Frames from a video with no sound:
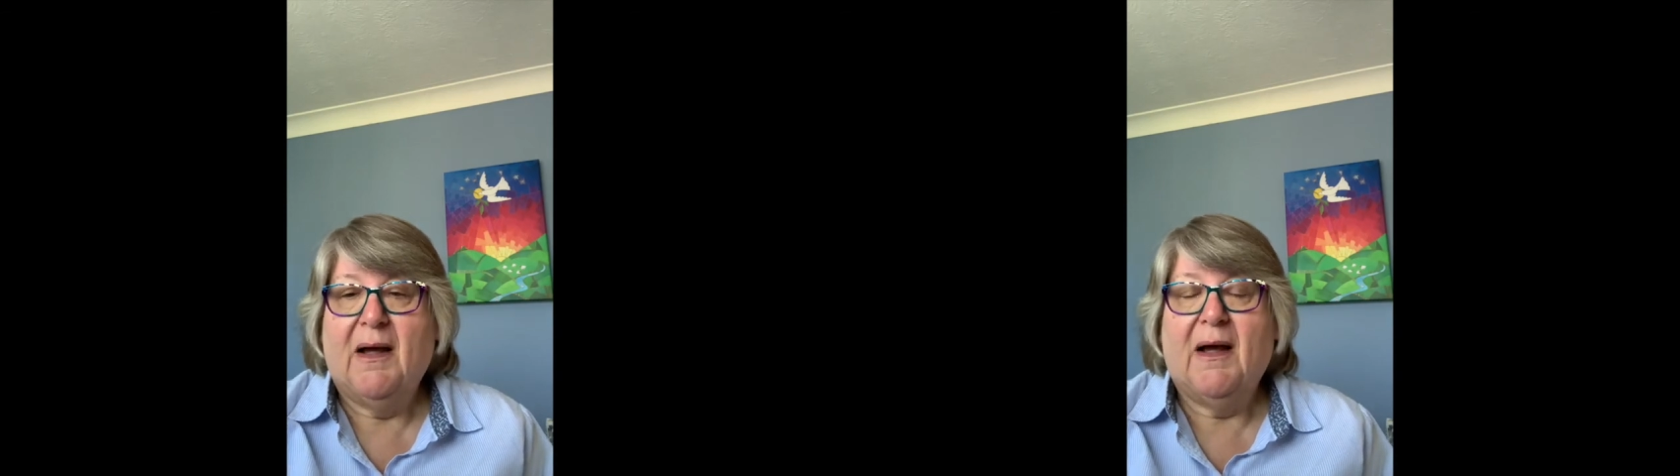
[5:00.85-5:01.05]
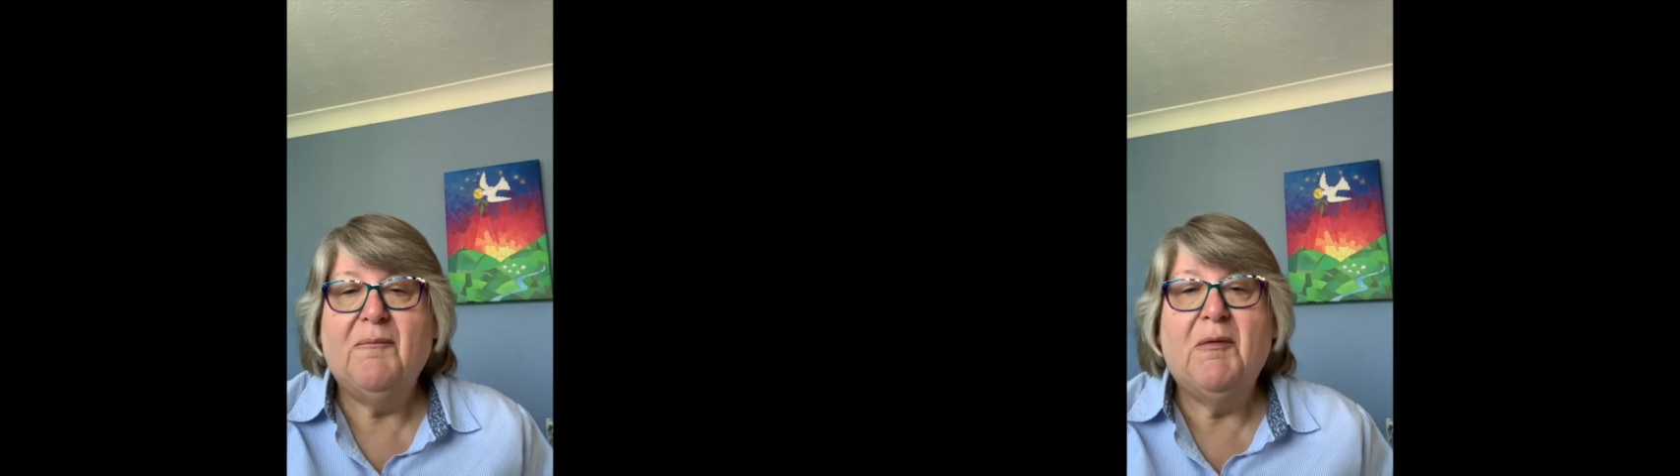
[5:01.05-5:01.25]

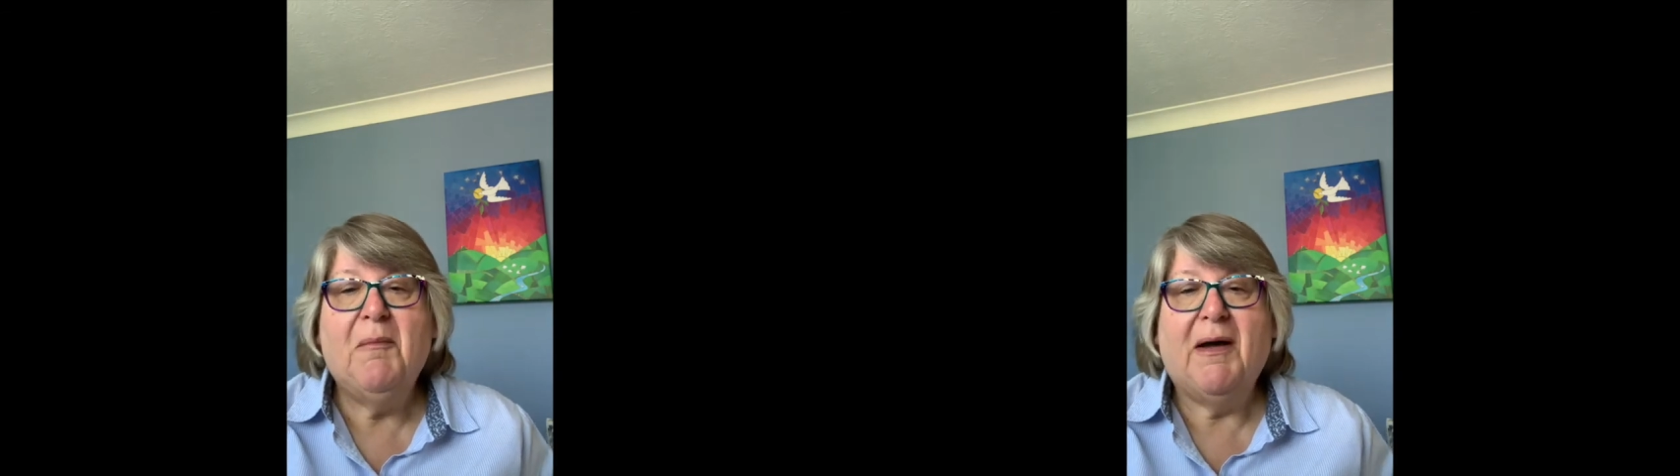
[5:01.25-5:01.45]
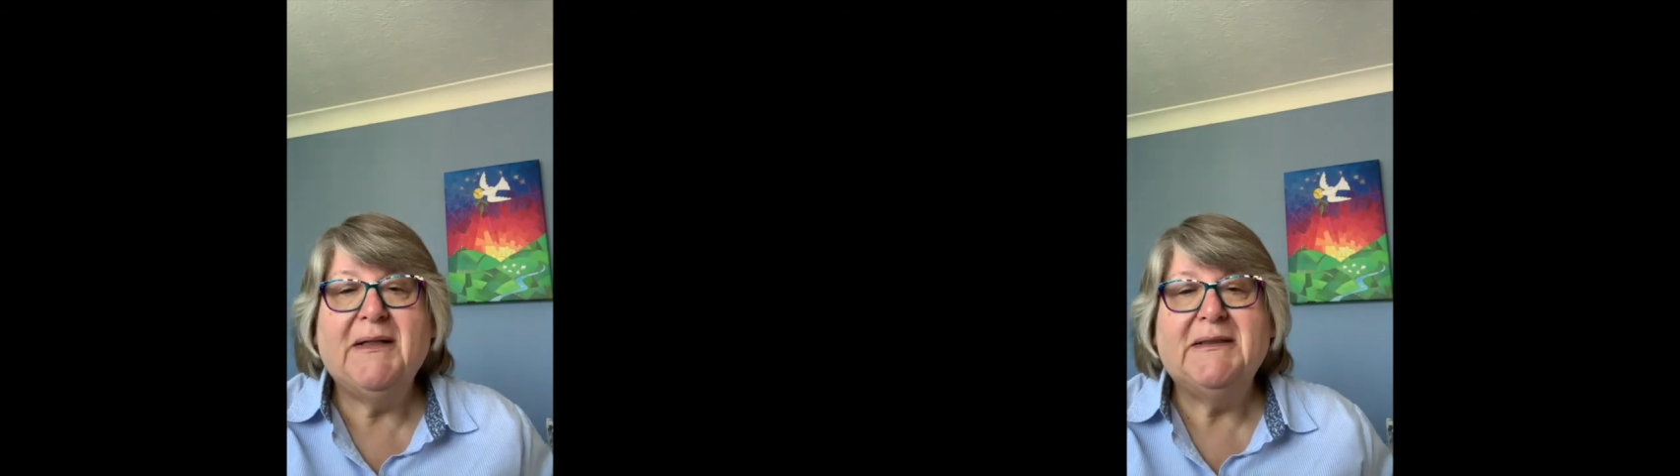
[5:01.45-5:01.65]
I'm
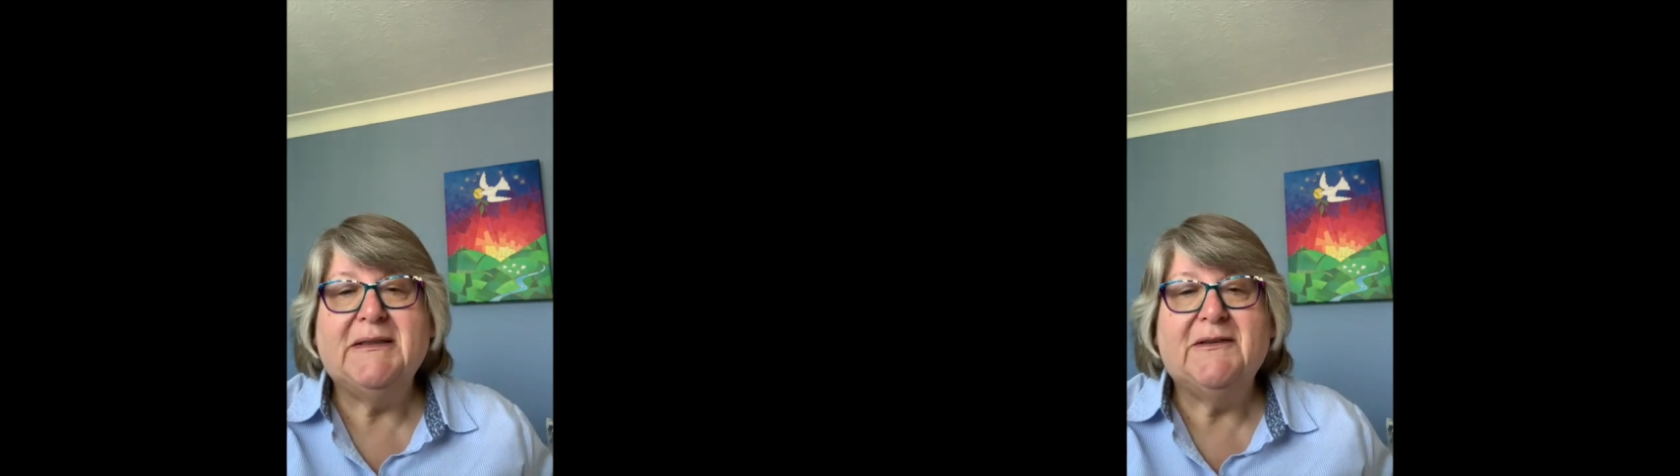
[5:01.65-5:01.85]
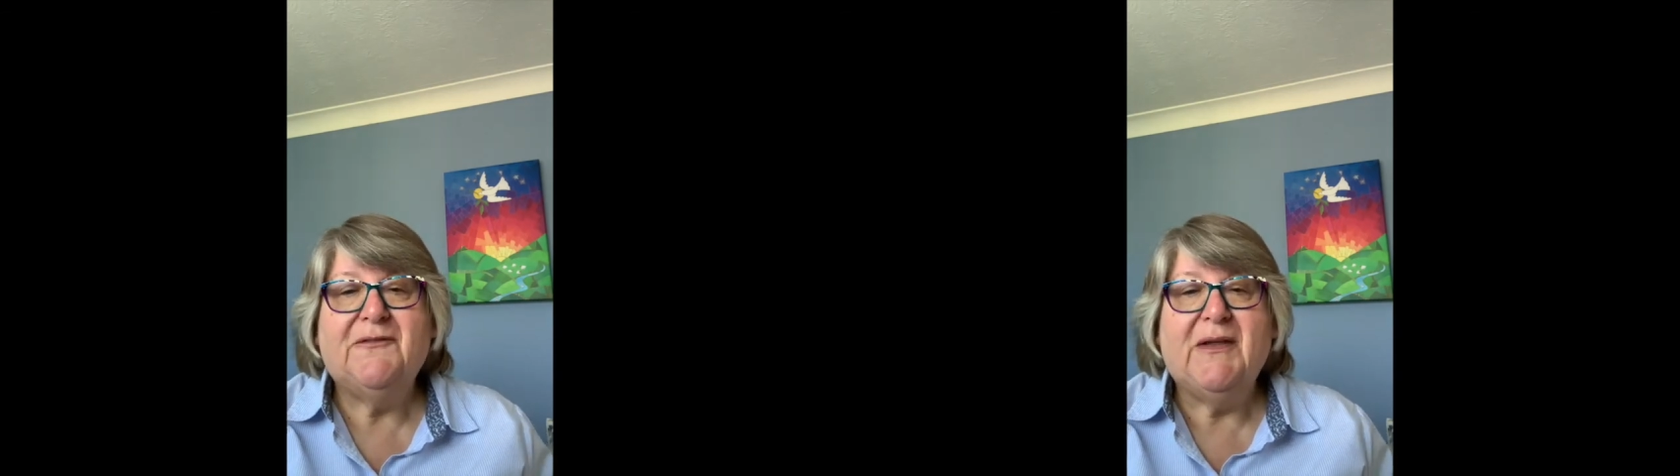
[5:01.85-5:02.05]

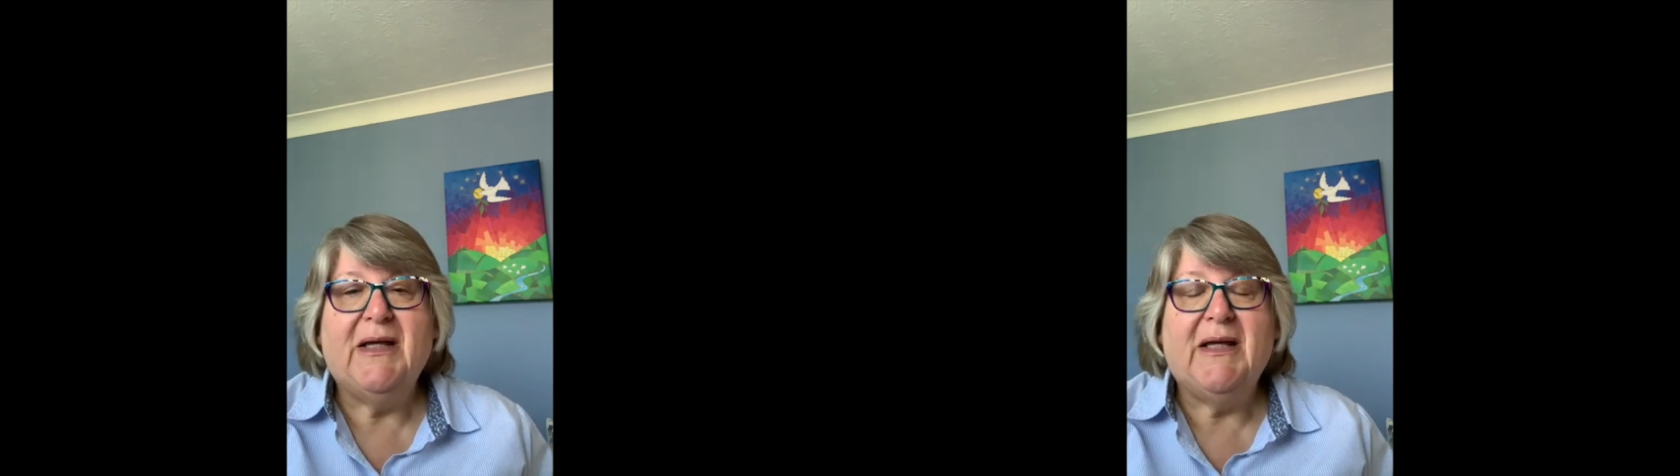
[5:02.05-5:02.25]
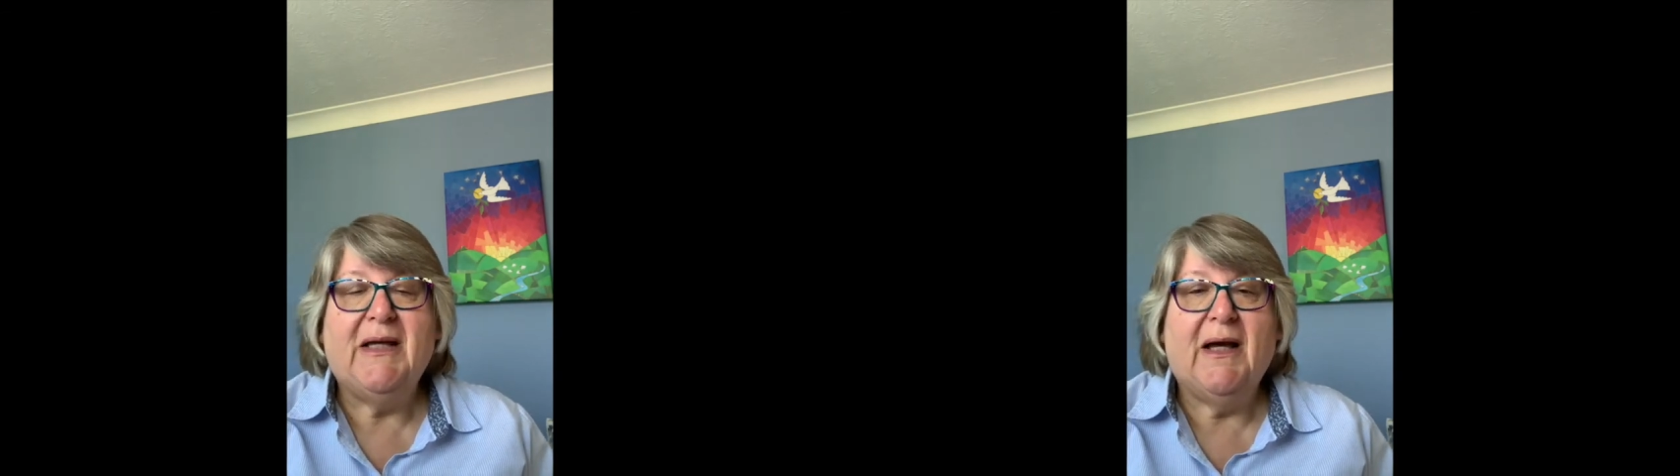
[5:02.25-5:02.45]
reminded of
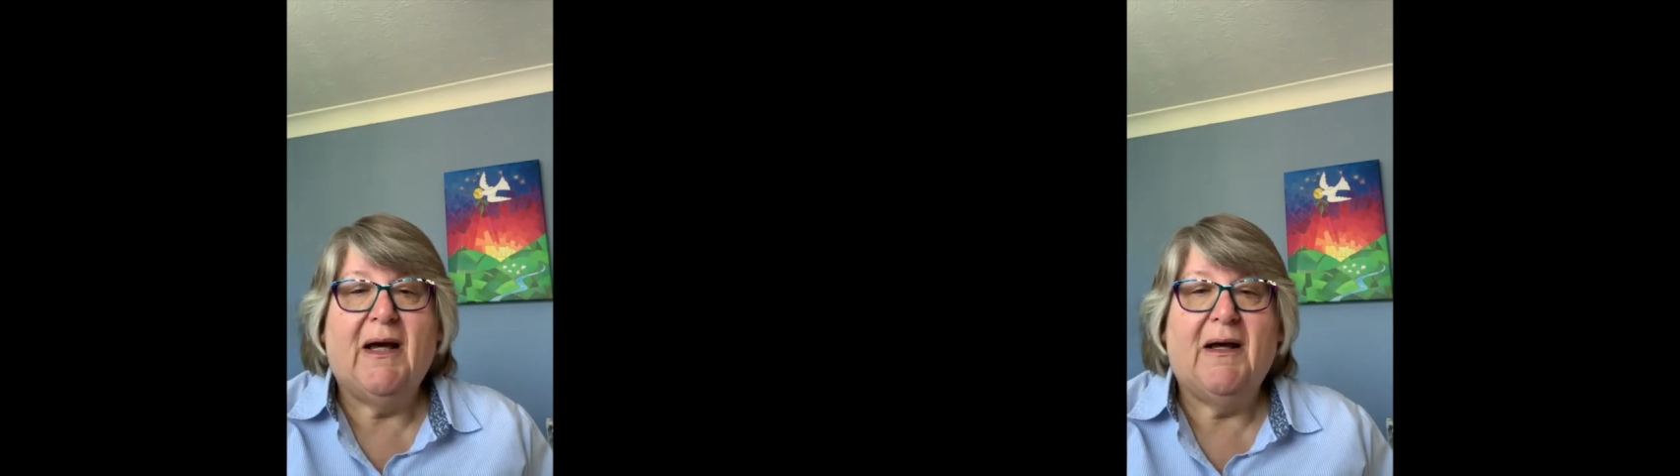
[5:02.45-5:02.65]
the